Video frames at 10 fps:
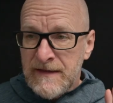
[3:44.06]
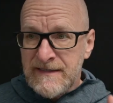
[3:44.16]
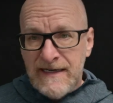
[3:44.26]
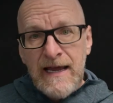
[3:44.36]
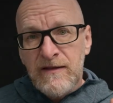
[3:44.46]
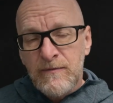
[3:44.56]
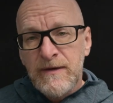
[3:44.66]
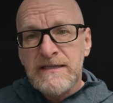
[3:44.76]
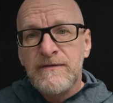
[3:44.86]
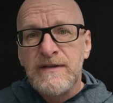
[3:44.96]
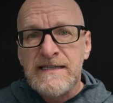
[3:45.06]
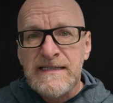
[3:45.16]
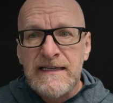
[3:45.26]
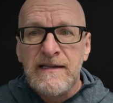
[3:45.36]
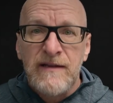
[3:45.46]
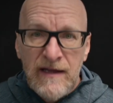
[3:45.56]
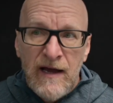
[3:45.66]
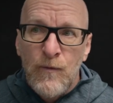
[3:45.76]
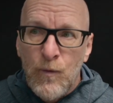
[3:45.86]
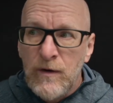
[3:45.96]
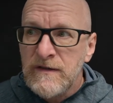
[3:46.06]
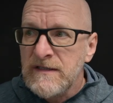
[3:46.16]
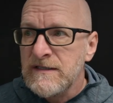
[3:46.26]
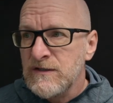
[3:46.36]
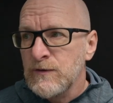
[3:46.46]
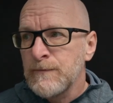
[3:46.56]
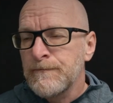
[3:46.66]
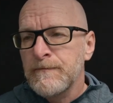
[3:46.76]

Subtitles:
to get the bit of the scene that I wanted to.